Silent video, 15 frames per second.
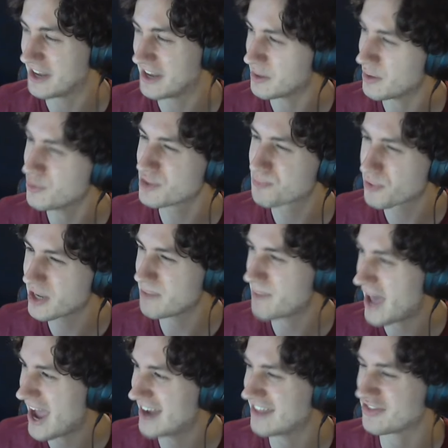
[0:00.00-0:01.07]
It, it was pretty
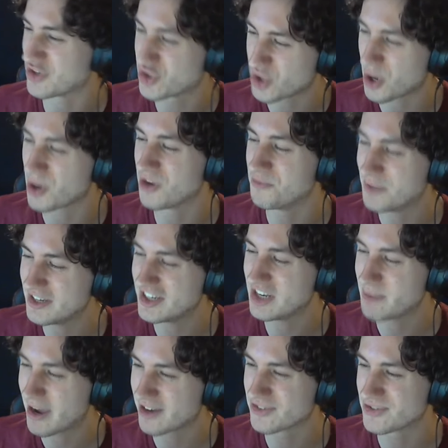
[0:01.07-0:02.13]
bad at the start of
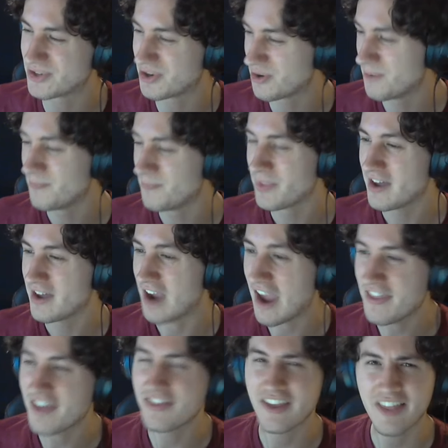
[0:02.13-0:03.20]
BTD Battles 2, and
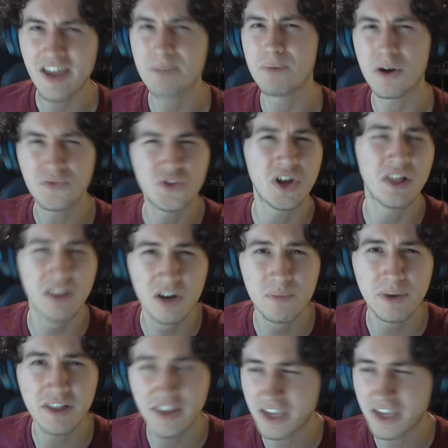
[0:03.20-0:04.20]
then they like buffed it a little bit.